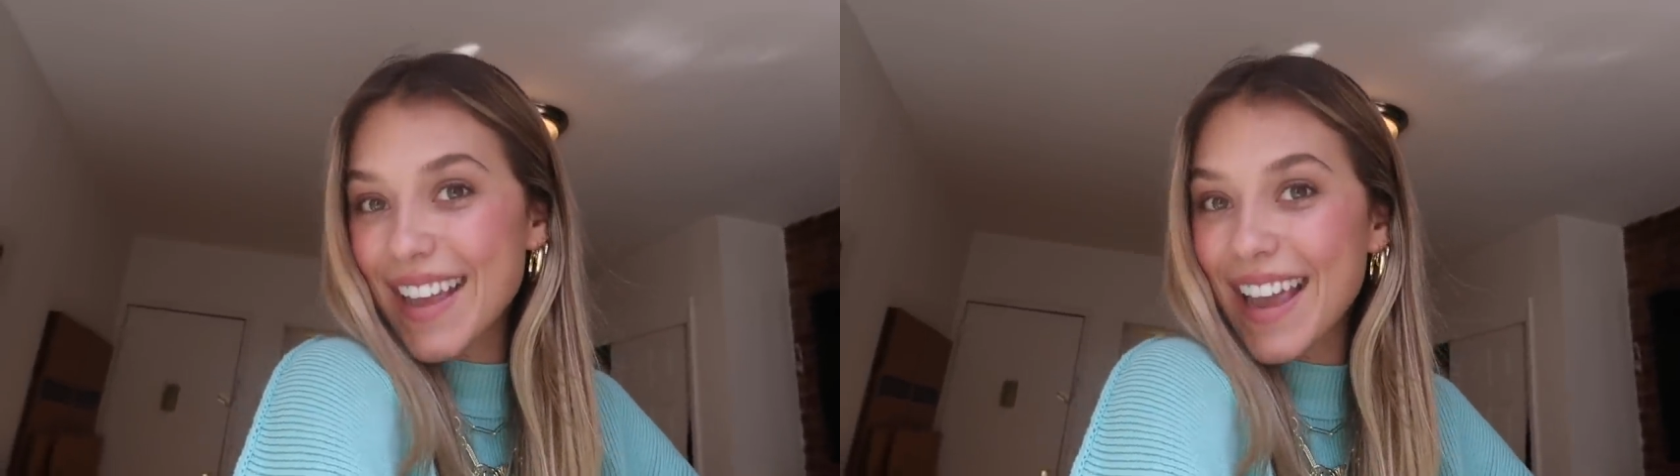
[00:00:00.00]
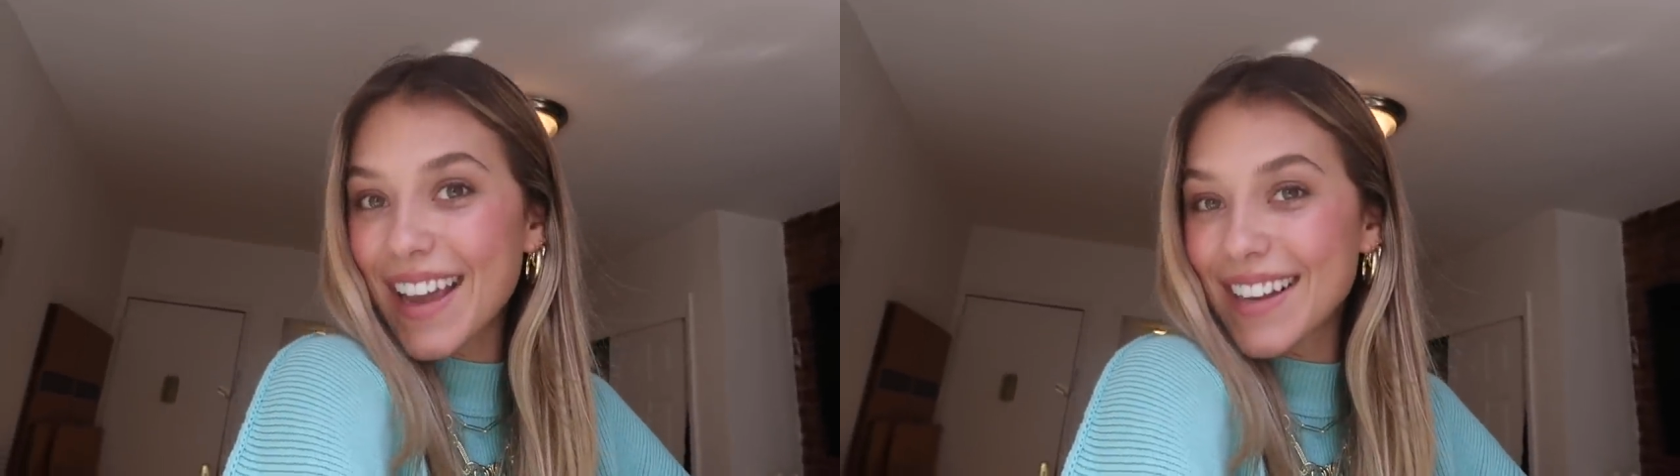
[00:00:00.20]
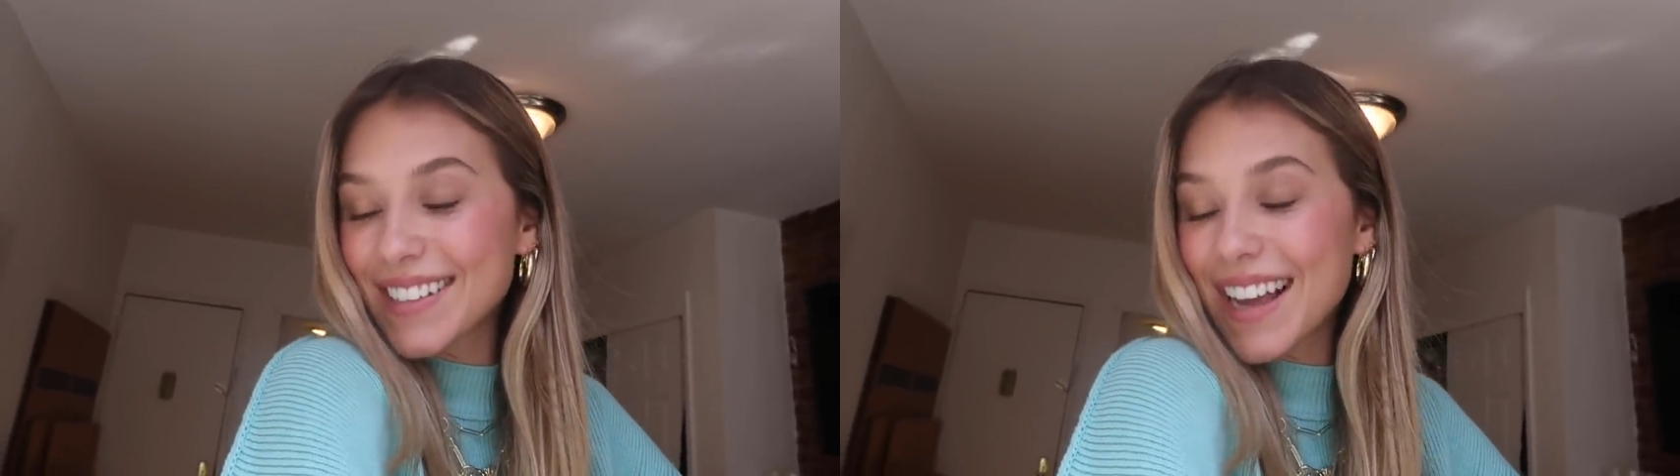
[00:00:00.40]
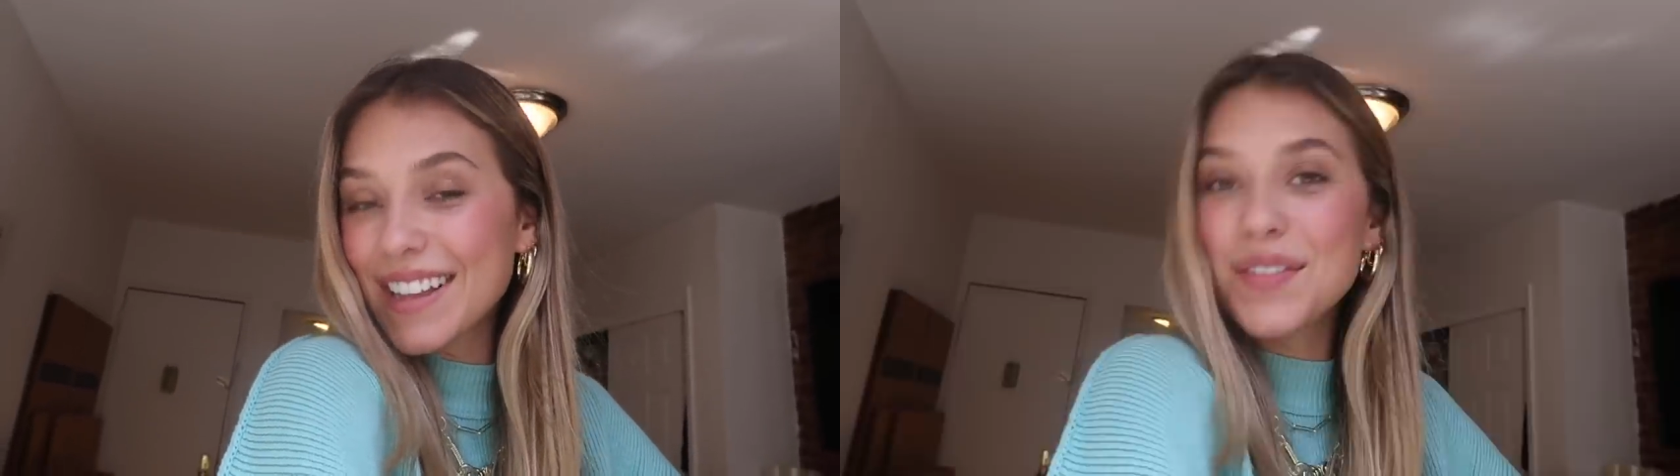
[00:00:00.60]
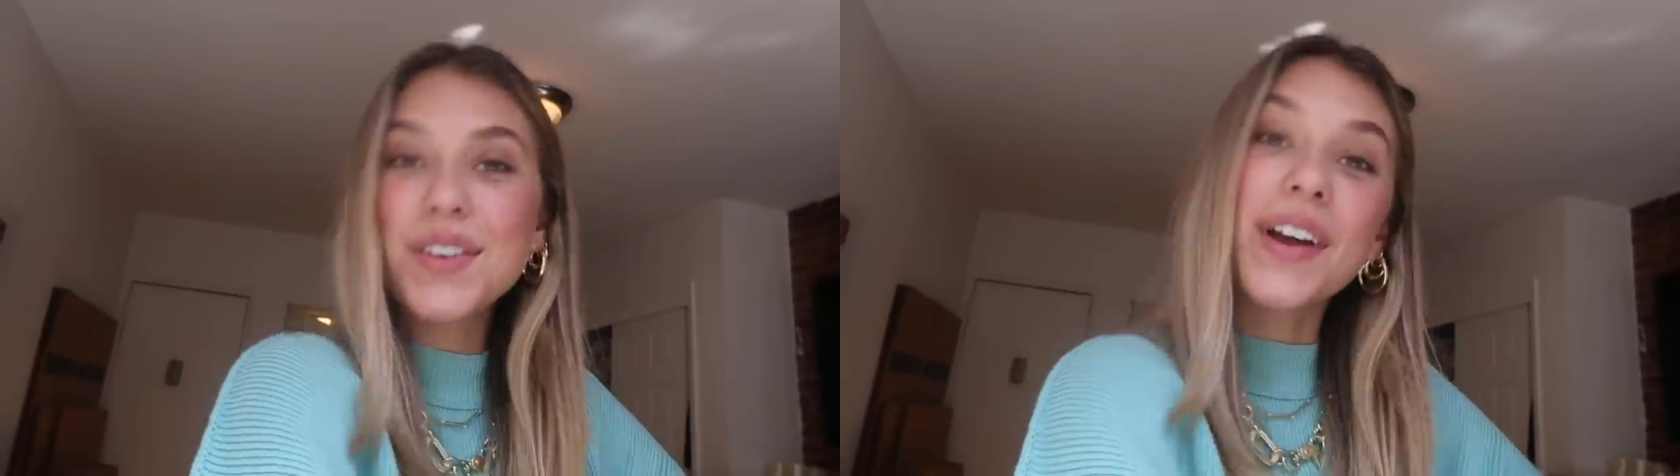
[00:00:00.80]
and I
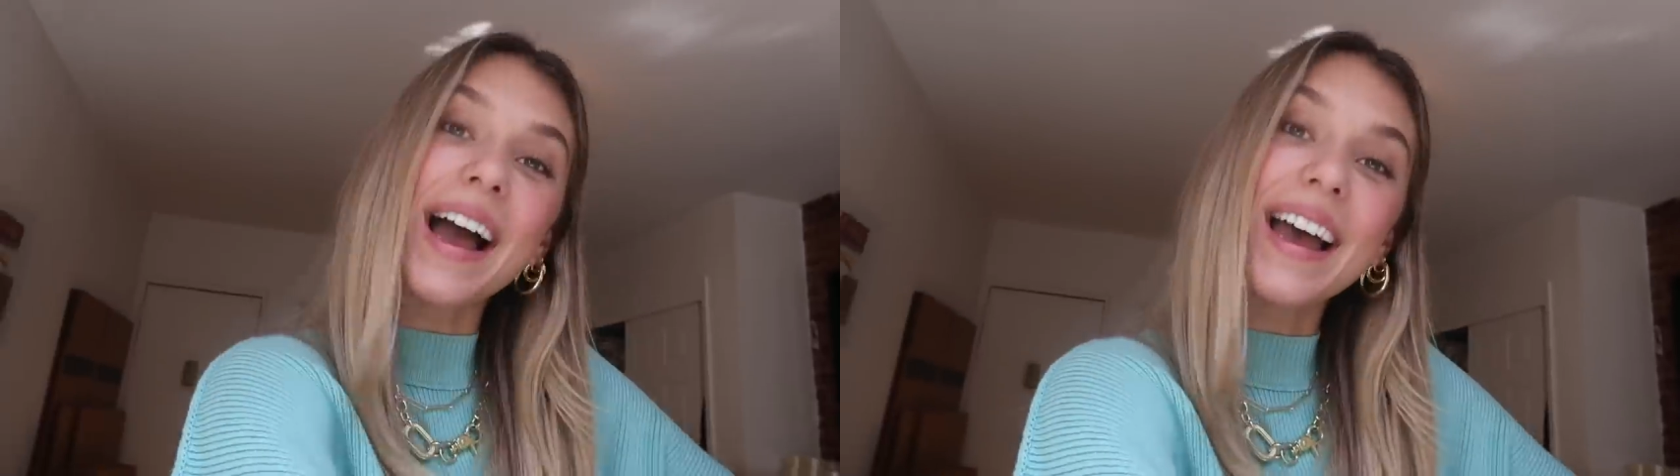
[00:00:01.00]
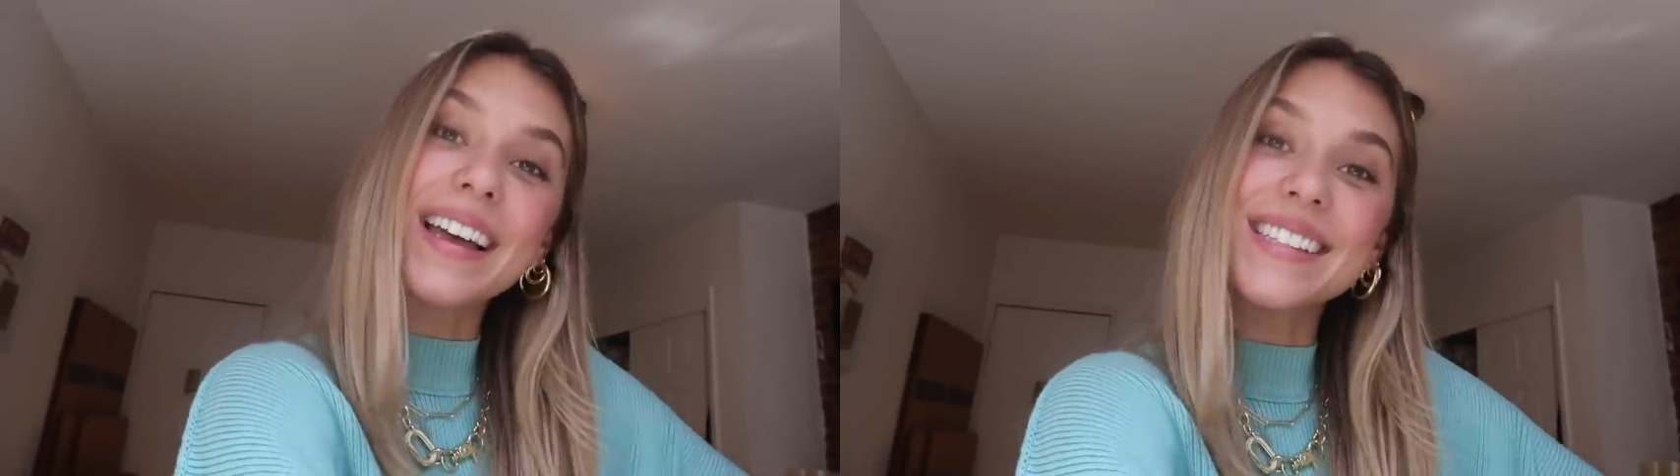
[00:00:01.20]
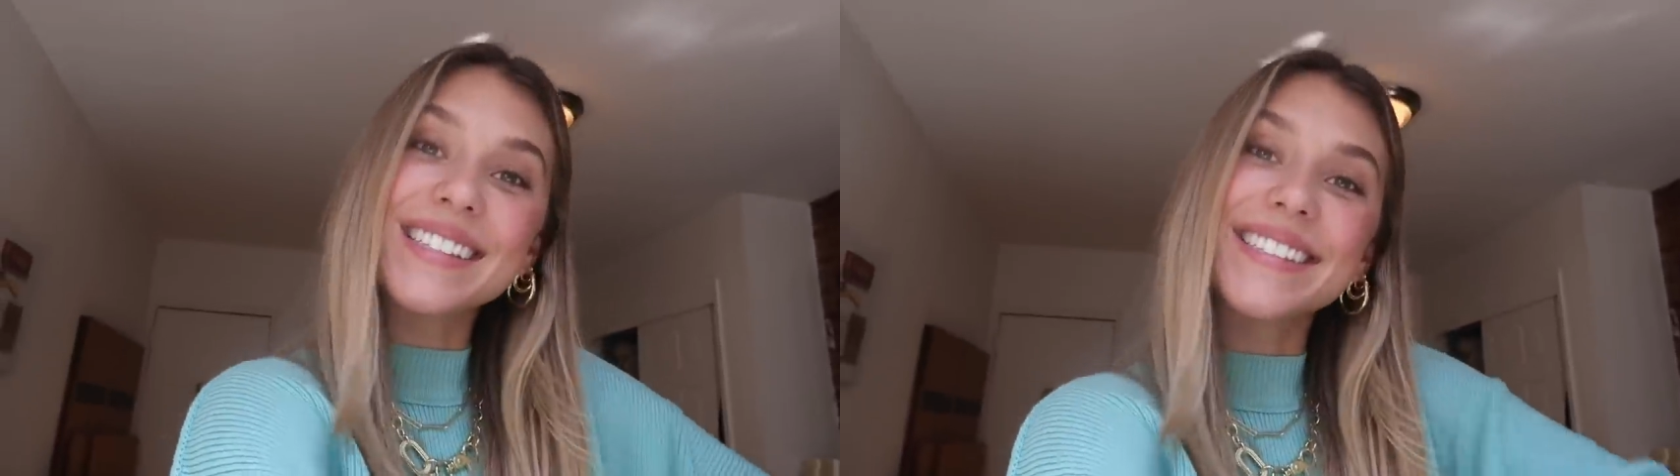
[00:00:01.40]
love you guys.